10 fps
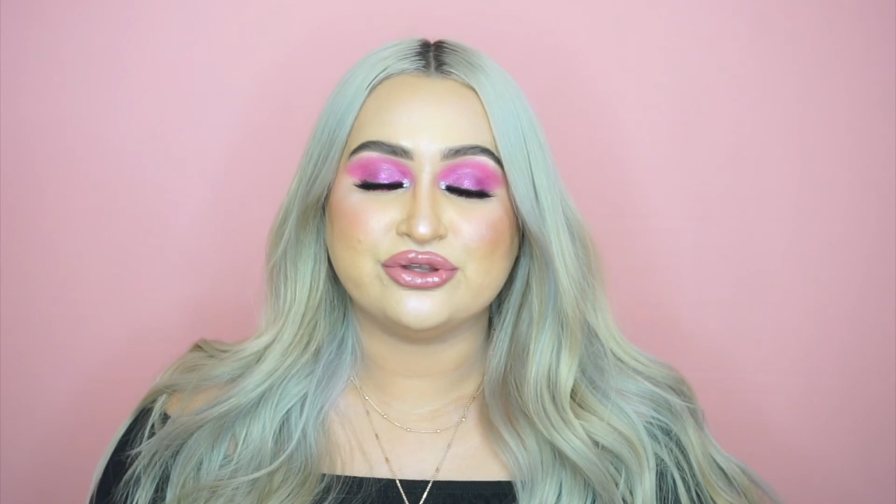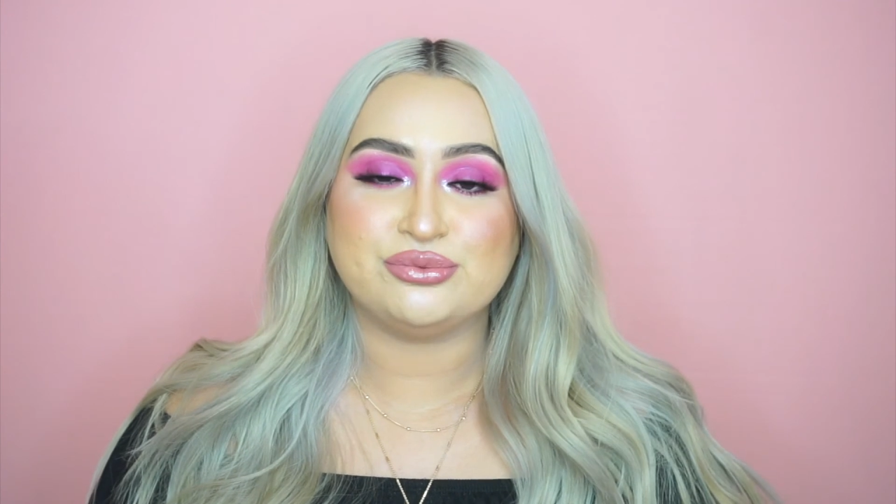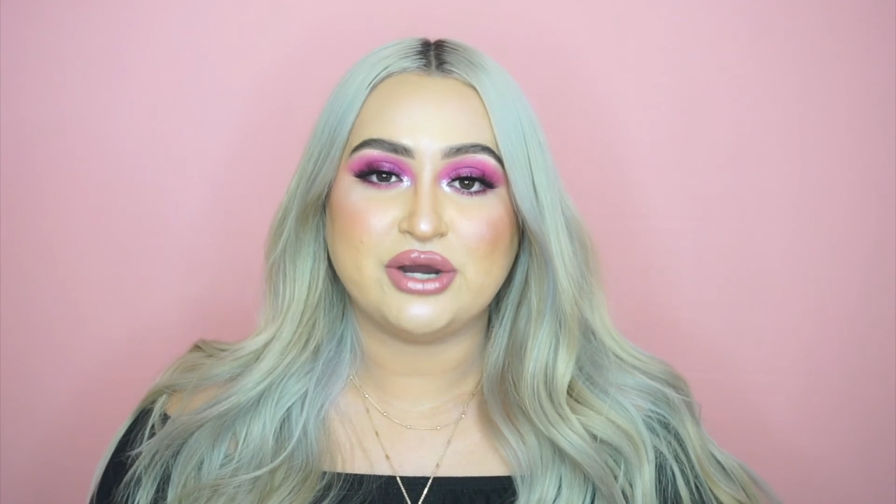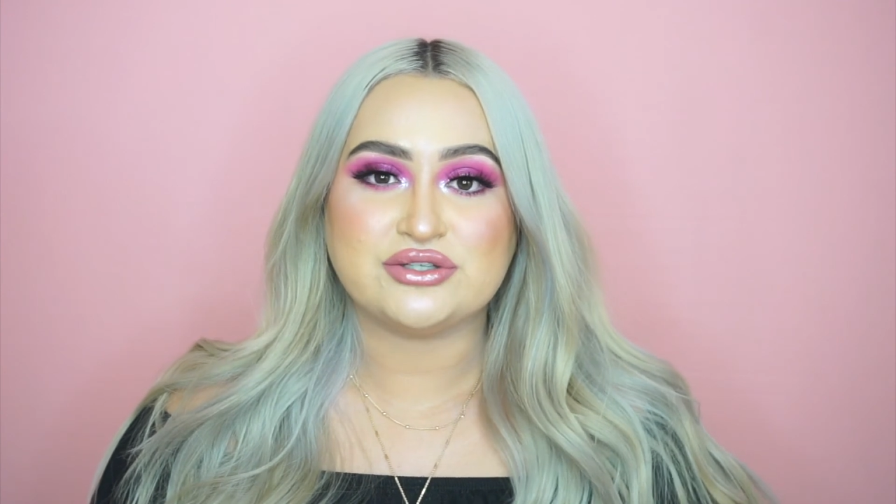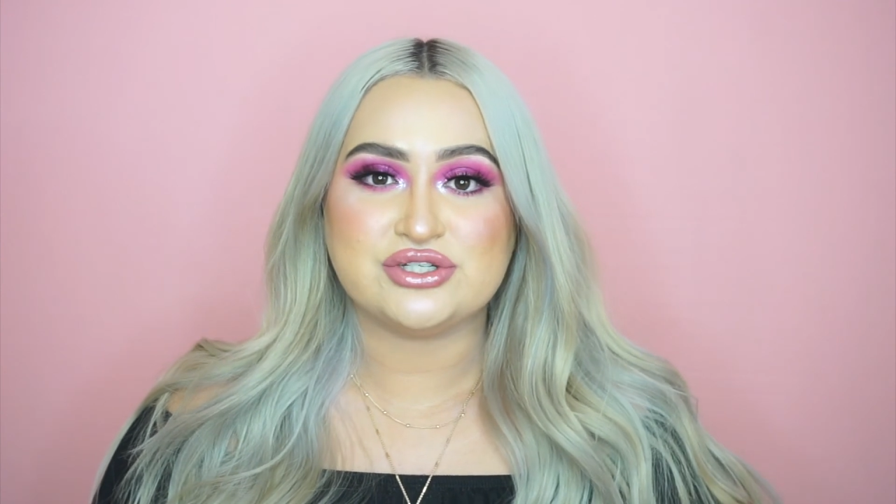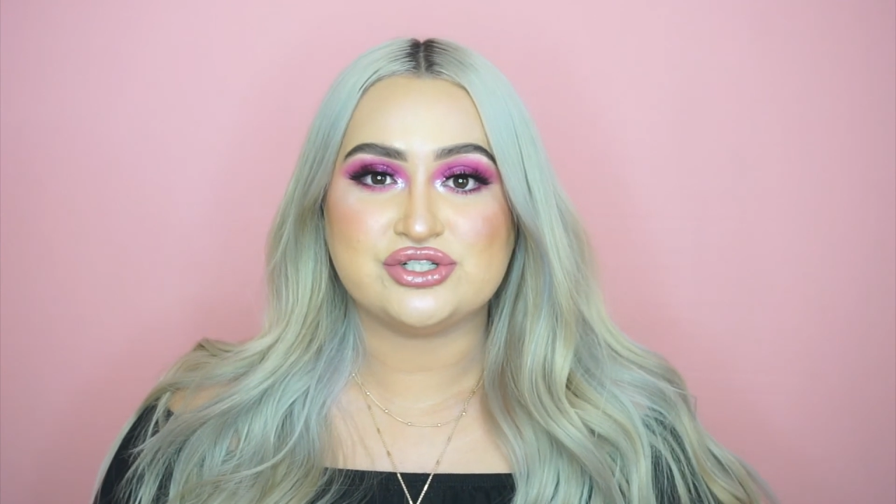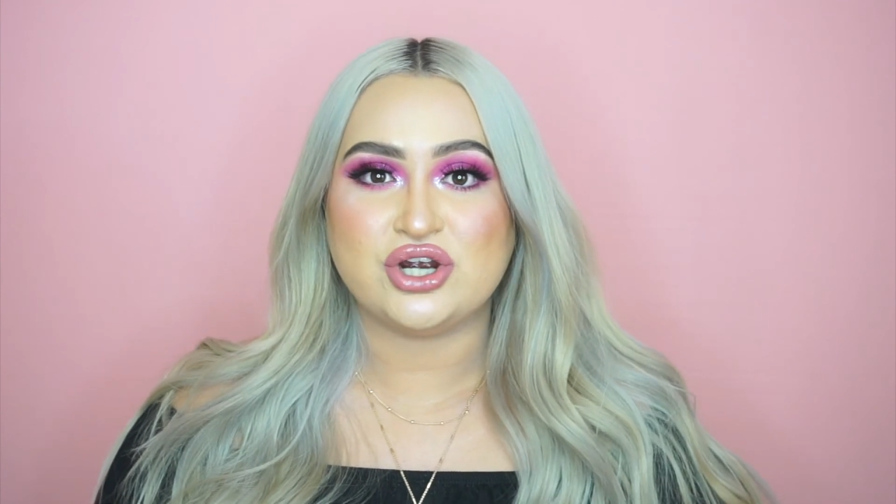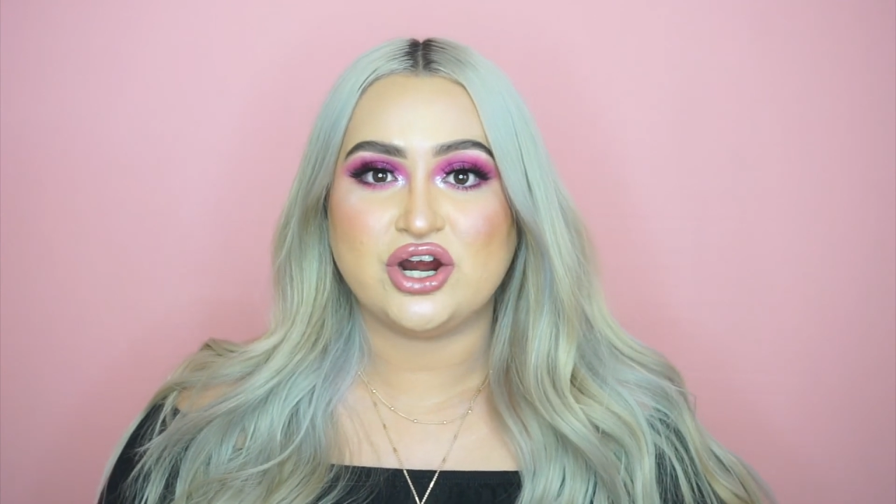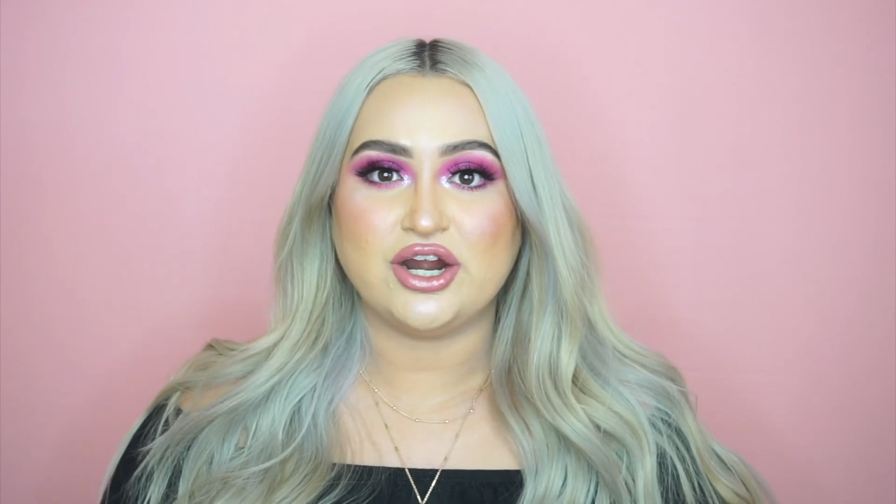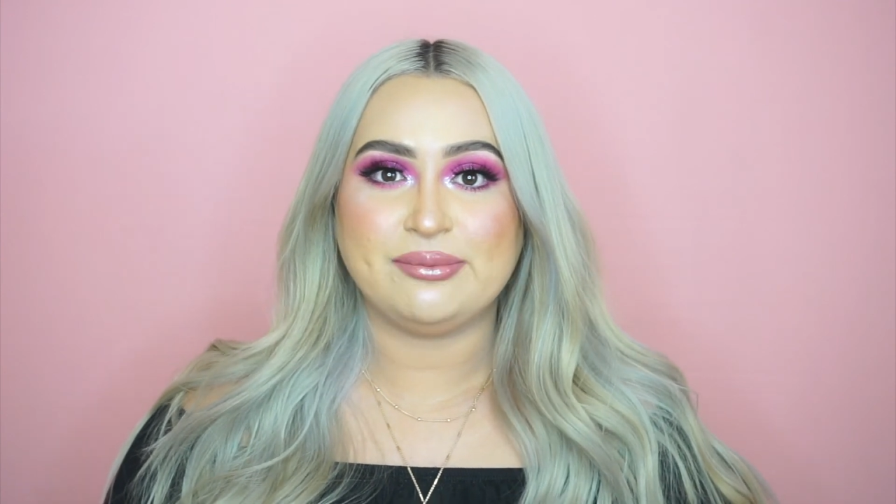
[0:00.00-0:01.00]
through
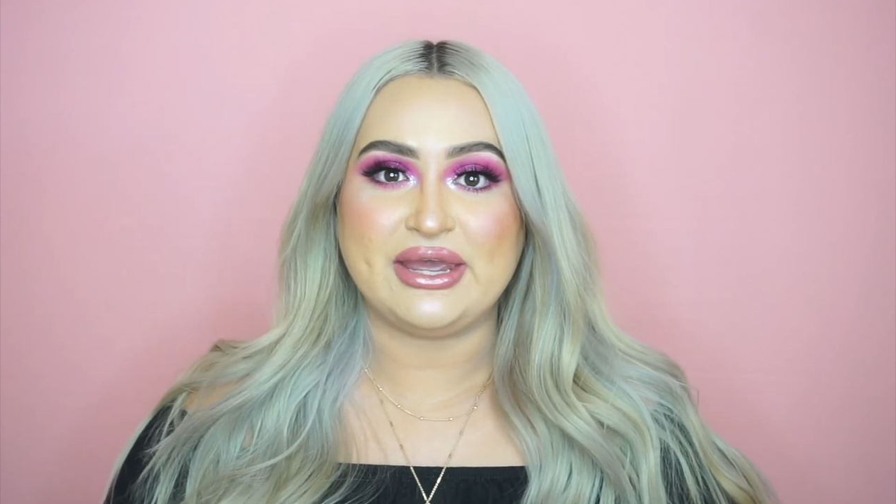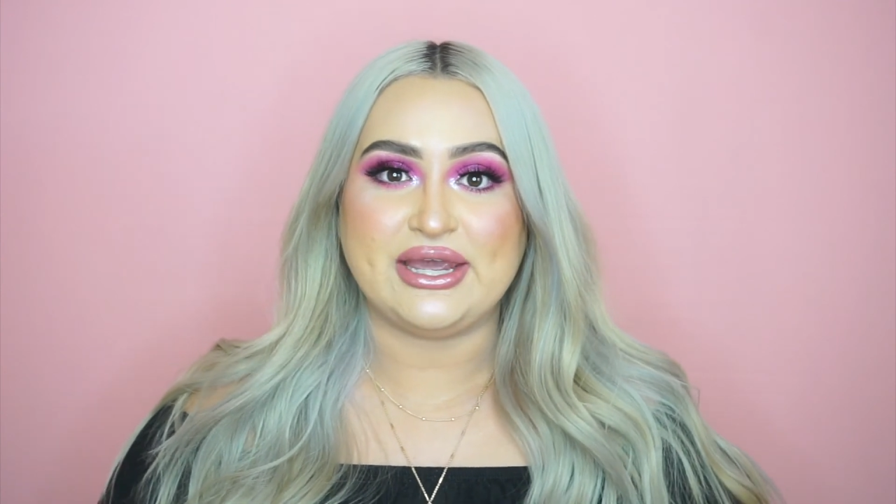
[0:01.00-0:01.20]
Boxycharm,